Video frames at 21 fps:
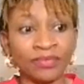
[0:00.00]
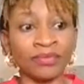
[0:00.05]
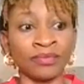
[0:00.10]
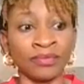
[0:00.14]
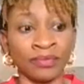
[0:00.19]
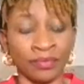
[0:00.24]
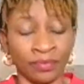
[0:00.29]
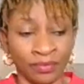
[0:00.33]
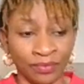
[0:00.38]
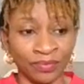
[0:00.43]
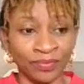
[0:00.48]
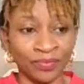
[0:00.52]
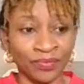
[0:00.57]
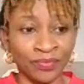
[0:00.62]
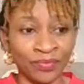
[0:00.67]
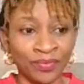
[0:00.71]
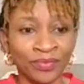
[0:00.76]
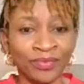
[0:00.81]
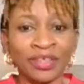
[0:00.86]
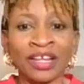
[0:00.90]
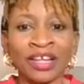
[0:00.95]

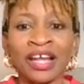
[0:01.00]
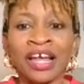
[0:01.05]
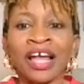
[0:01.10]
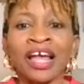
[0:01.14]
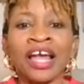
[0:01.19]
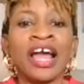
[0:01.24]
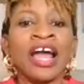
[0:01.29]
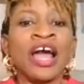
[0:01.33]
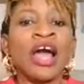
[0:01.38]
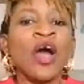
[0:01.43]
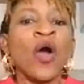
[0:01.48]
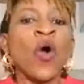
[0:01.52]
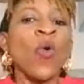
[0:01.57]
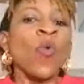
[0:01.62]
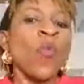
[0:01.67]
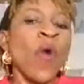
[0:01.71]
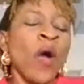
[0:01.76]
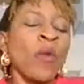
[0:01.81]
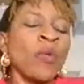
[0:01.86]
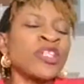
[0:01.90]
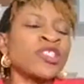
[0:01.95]

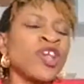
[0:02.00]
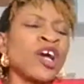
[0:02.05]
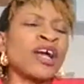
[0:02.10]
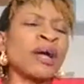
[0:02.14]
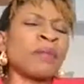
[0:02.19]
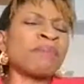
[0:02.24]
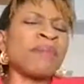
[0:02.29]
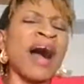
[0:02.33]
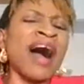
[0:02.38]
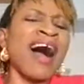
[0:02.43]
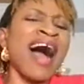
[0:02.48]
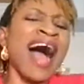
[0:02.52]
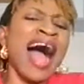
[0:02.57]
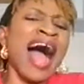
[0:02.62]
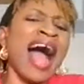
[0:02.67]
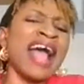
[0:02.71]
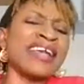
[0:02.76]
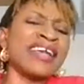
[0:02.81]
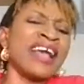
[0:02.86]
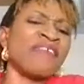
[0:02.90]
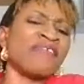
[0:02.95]
When we talk about
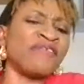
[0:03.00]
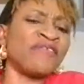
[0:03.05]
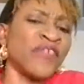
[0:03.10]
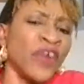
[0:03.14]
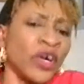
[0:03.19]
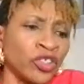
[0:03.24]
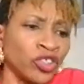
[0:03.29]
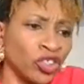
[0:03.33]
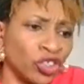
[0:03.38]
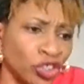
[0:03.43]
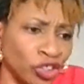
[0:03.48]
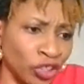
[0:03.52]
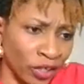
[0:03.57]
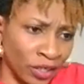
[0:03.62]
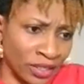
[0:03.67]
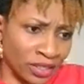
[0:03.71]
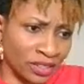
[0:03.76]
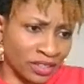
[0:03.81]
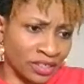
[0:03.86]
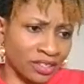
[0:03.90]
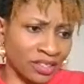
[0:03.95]
higher
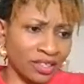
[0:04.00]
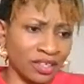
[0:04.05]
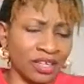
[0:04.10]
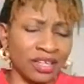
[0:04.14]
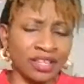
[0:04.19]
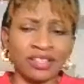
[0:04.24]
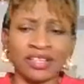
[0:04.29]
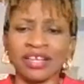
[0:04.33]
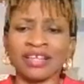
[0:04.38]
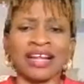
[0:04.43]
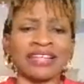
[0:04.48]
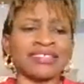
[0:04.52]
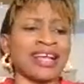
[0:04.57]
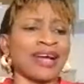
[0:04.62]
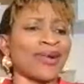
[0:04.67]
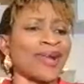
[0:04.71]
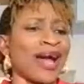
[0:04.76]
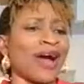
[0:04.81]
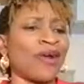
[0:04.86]
function in the inner circle,